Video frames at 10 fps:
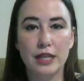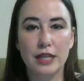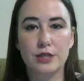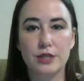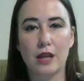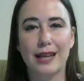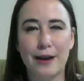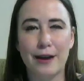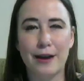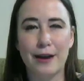So it's all laid
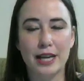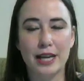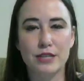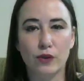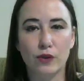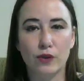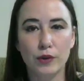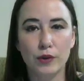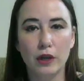out nice for you.